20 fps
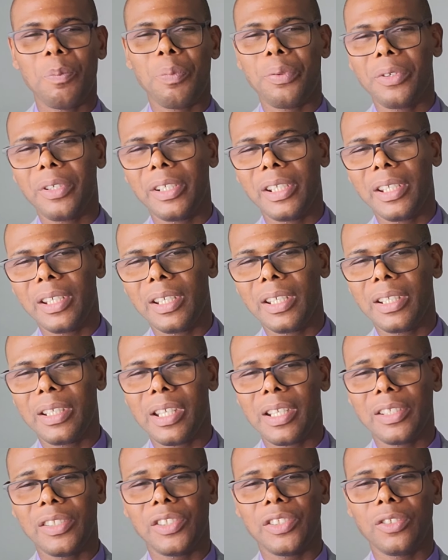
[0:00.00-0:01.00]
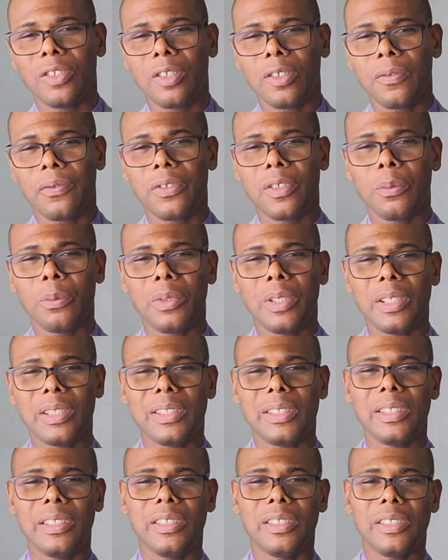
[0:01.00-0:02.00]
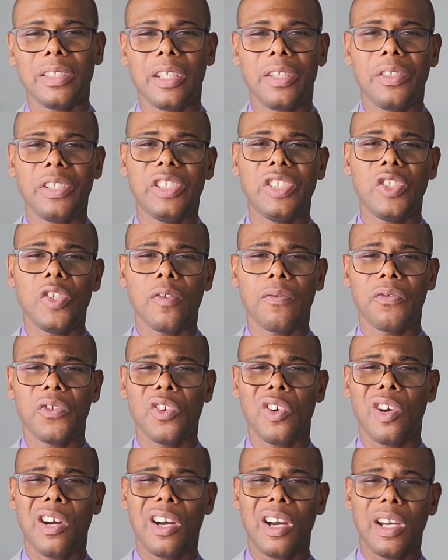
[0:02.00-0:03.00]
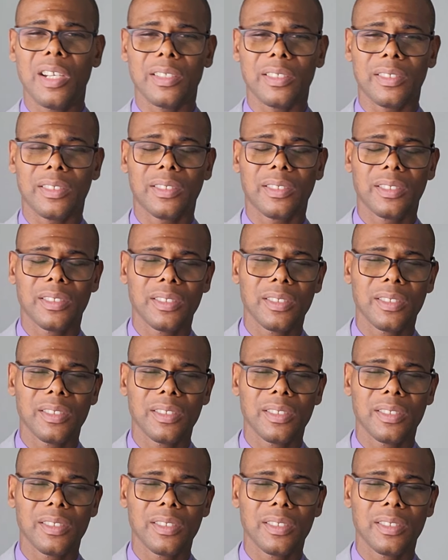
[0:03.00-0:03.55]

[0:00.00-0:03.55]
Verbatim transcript: prayer that is not from the sincerity of your heart.